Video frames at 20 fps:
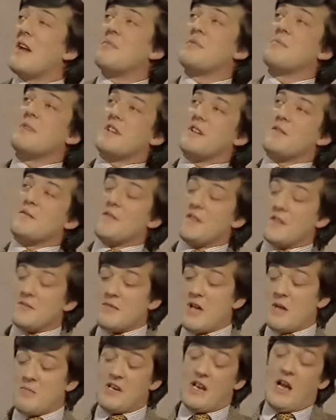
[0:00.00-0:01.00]
I've been making a
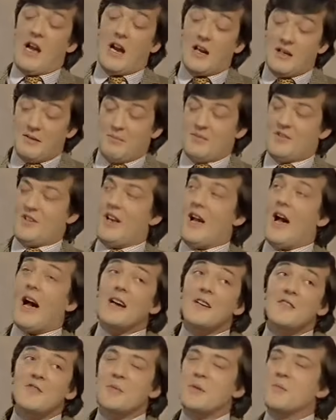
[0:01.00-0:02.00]
film. I mean,
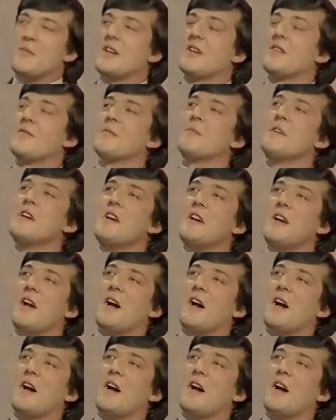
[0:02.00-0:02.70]
I've been making a film.